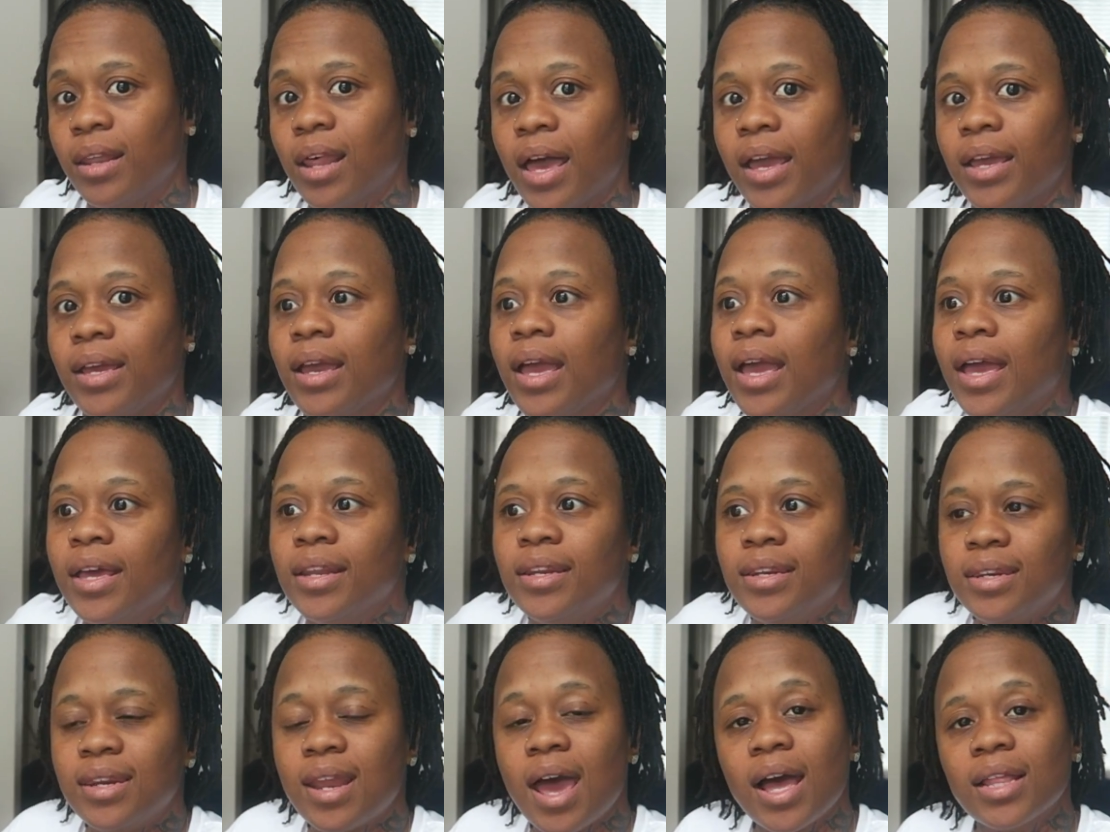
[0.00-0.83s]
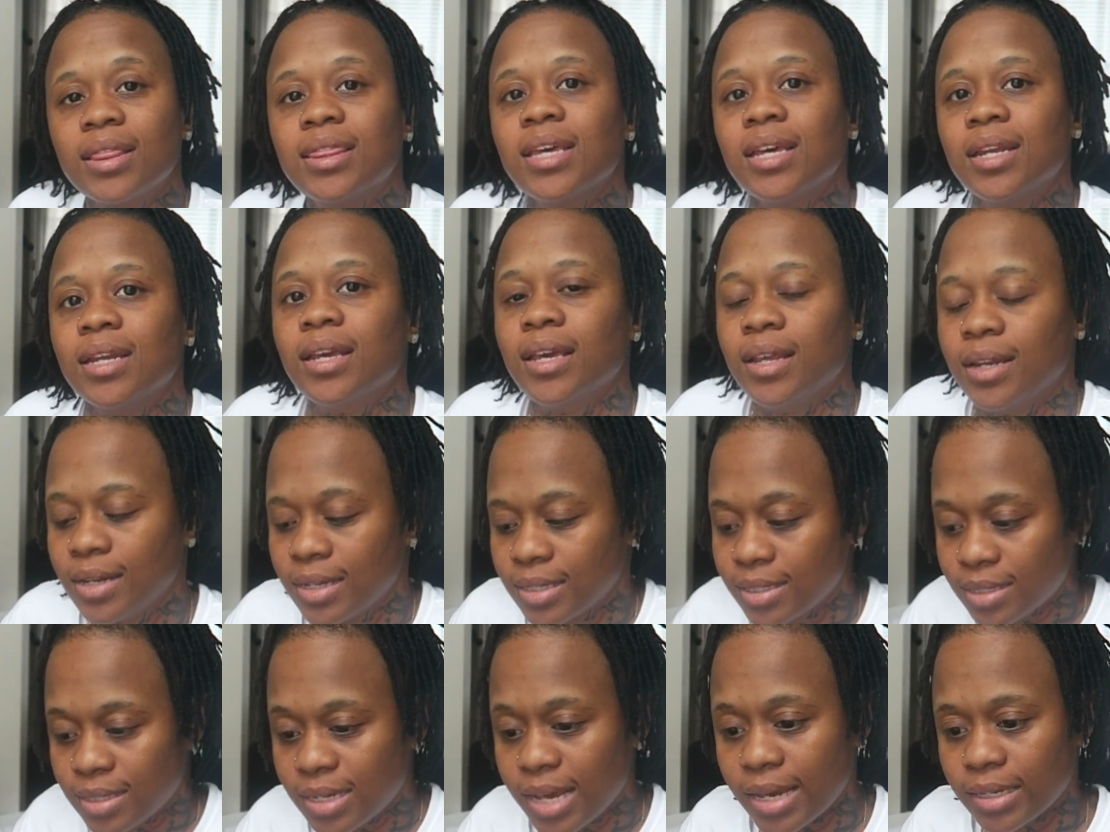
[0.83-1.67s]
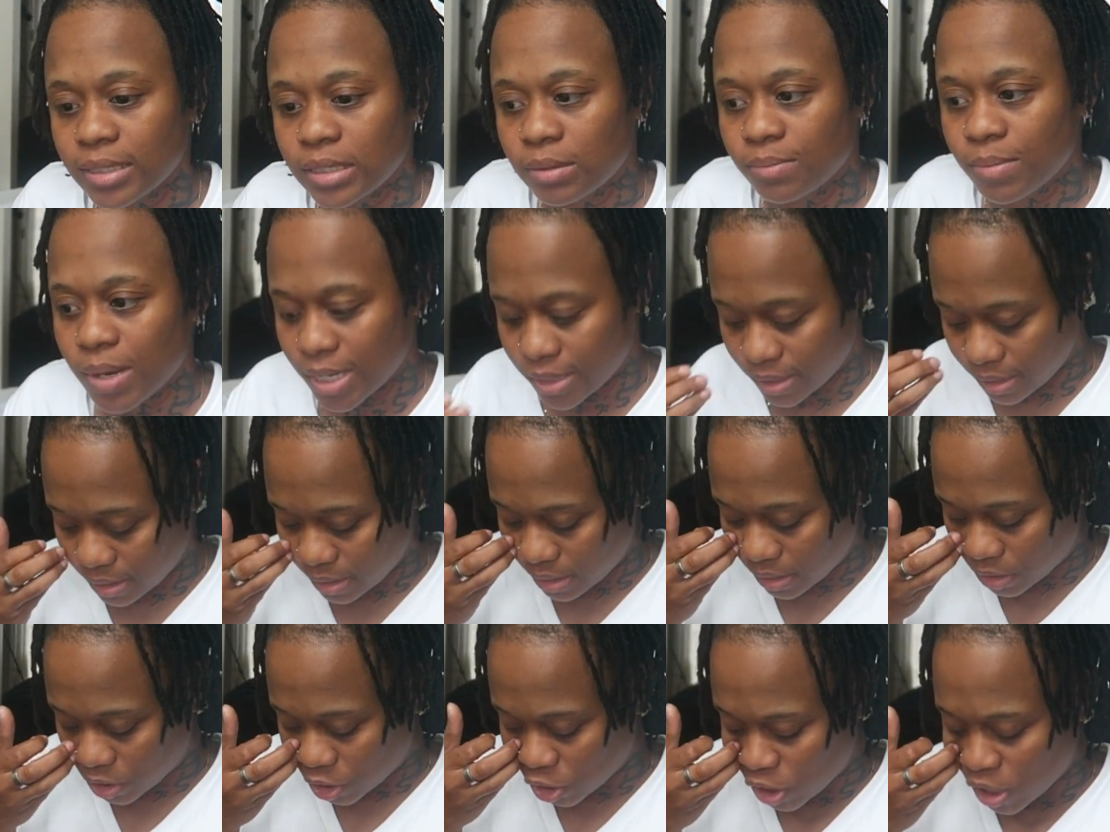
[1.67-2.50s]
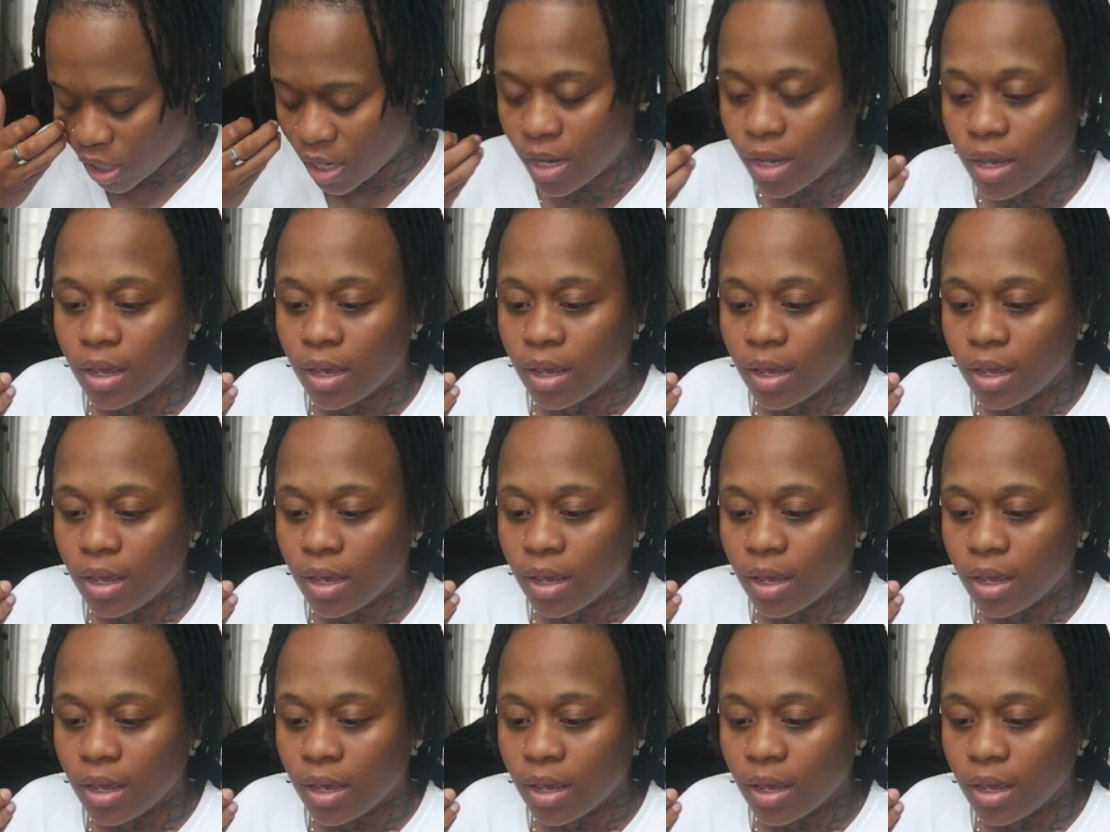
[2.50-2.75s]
Like, nothing in this text message,